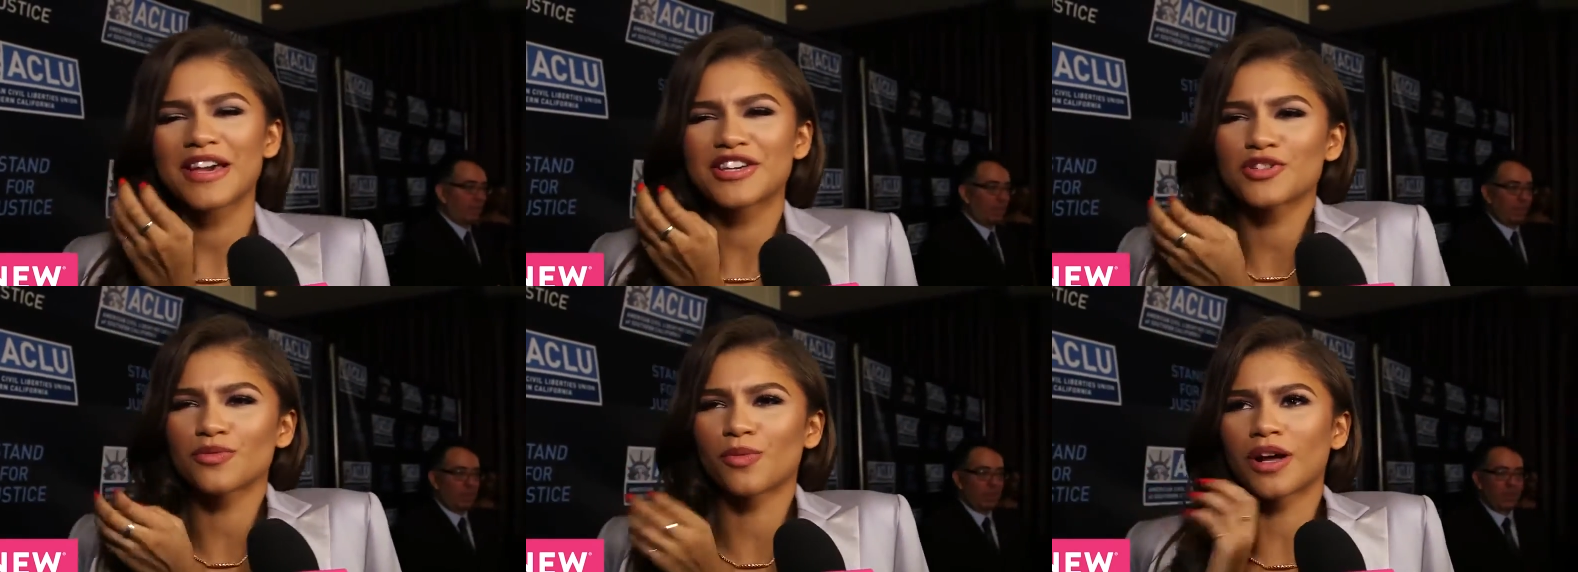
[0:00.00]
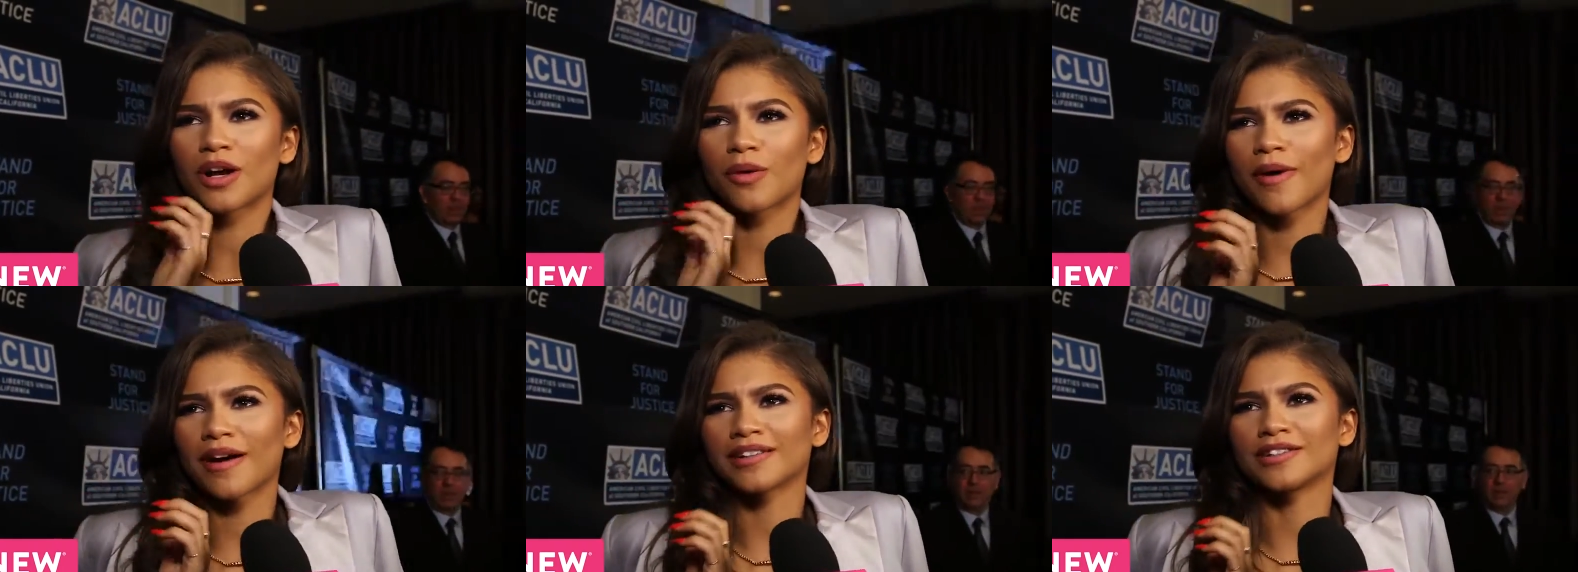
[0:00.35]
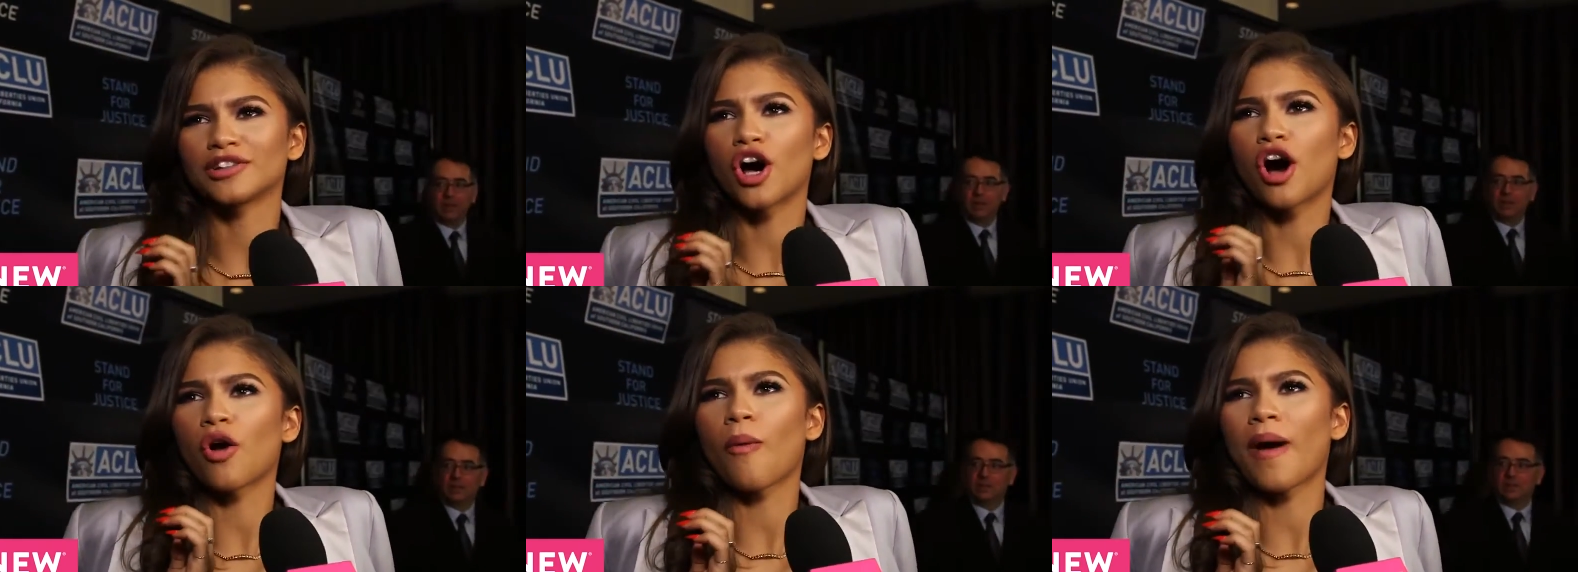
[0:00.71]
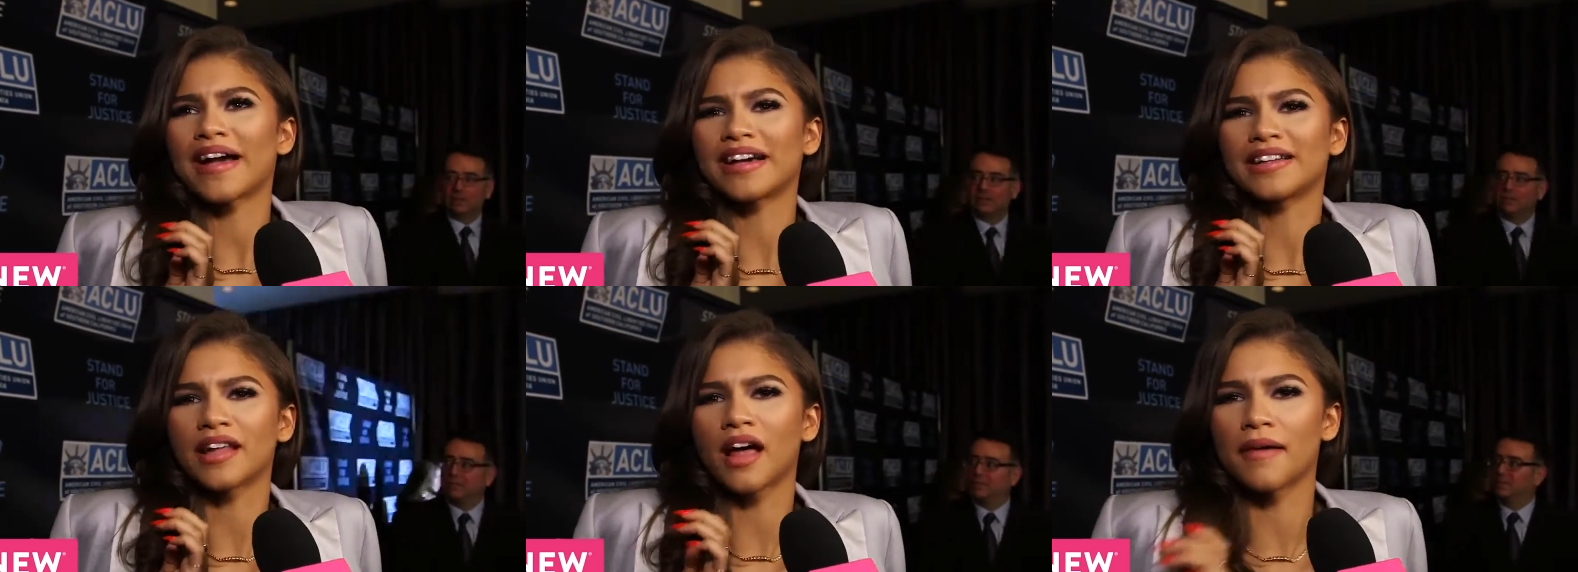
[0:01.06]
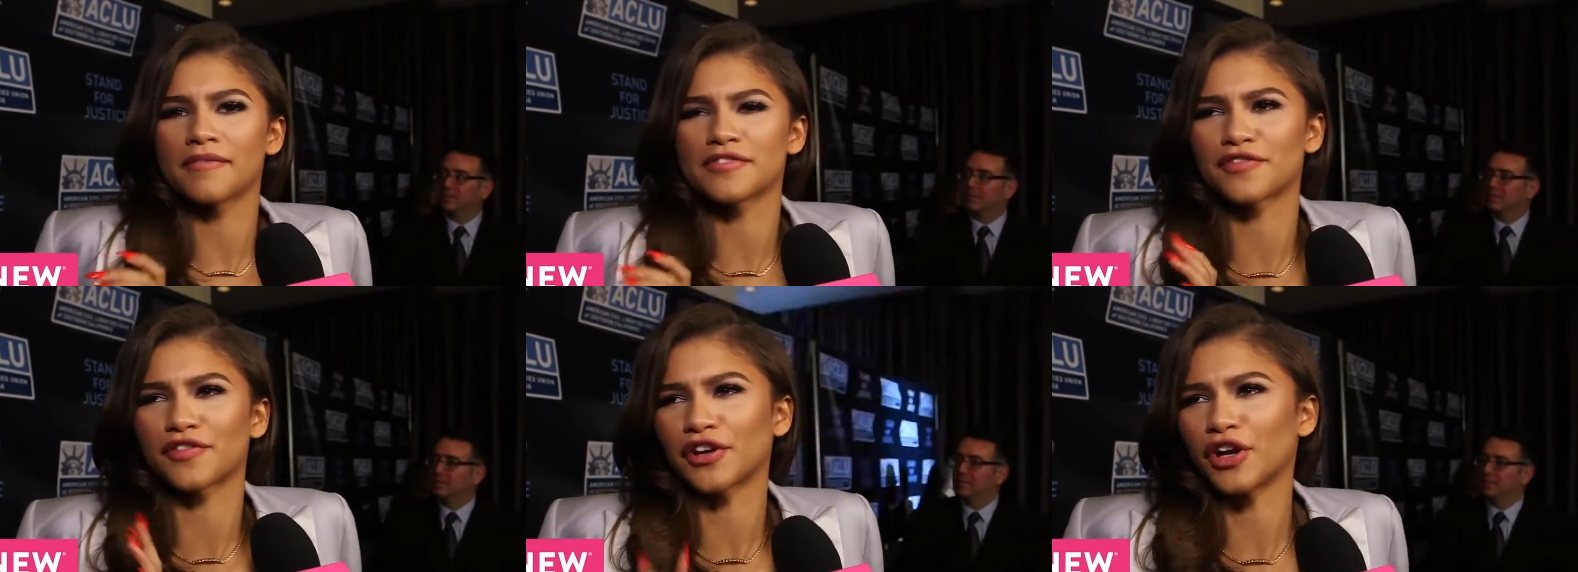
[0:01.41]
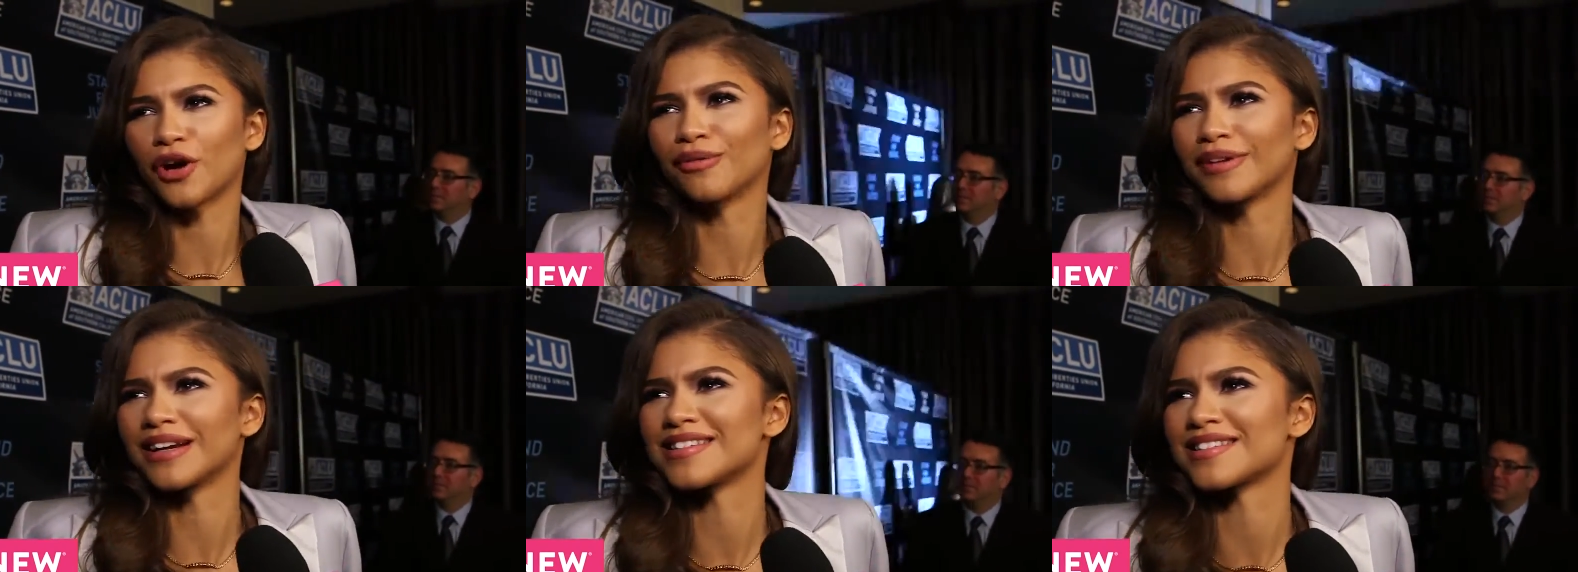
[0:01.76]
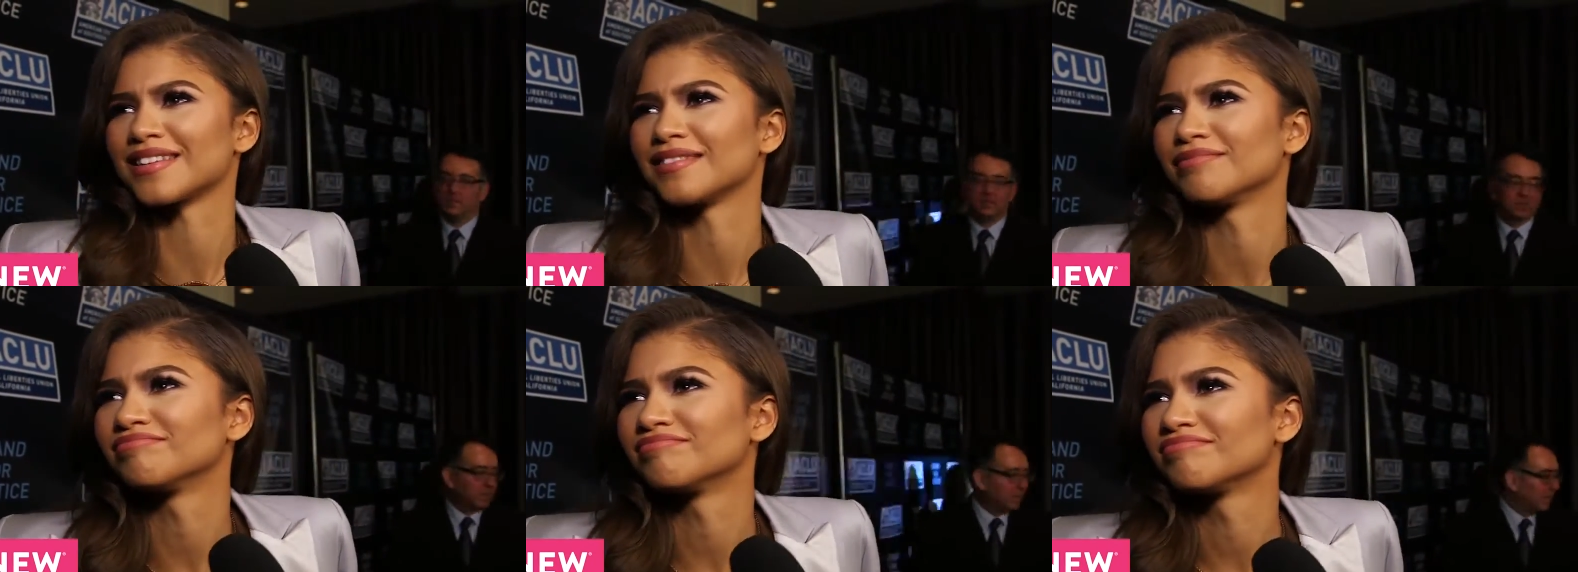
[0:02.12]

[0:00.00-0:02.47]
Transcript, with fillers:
Speaker 1: makes you want to wear long white gloves for no reason.